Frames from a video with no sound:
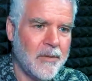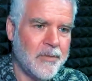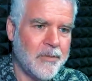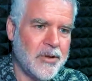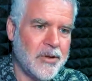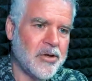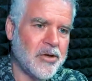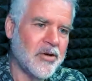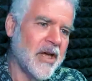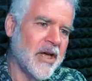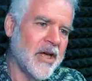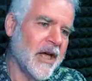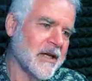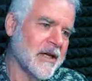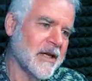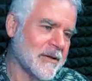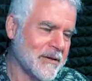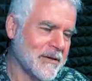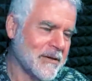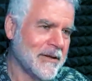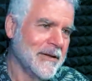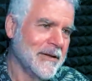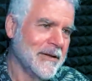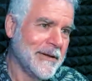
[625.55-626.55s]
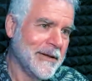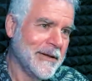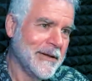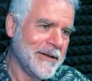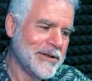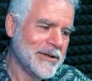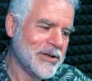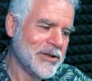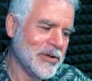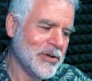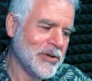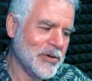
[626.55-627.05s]
because you get
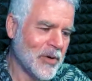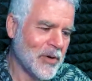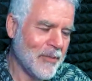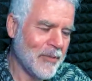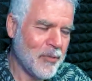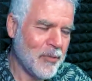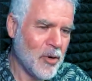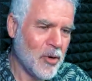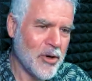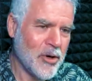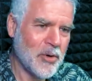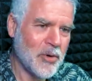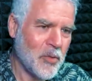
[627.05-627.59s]
to a point